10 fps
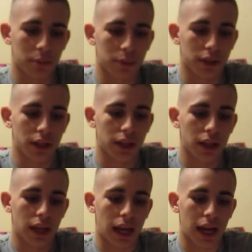But
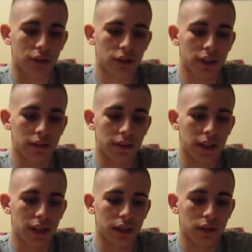I actually
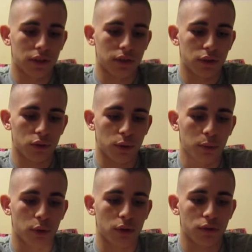did steel swarm
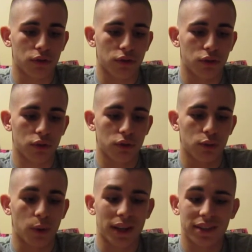roach
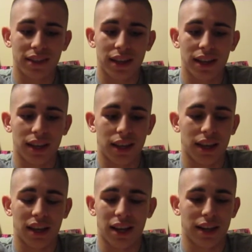twice today,
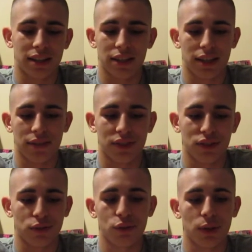and I didn't even
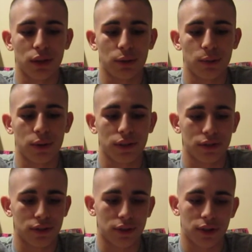do dweller once,
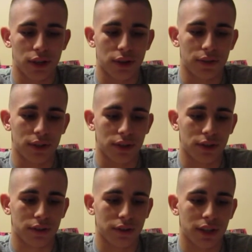so I don't even
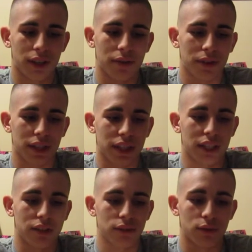know if I
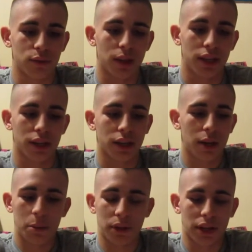need to dweller.
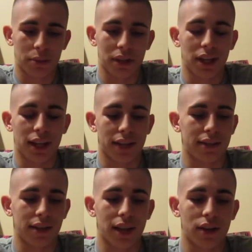But I mean, like I
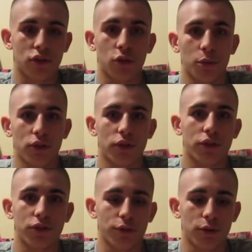said, it has so much
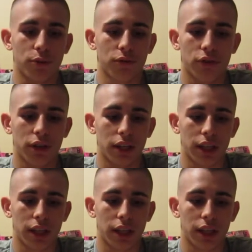extra room for it.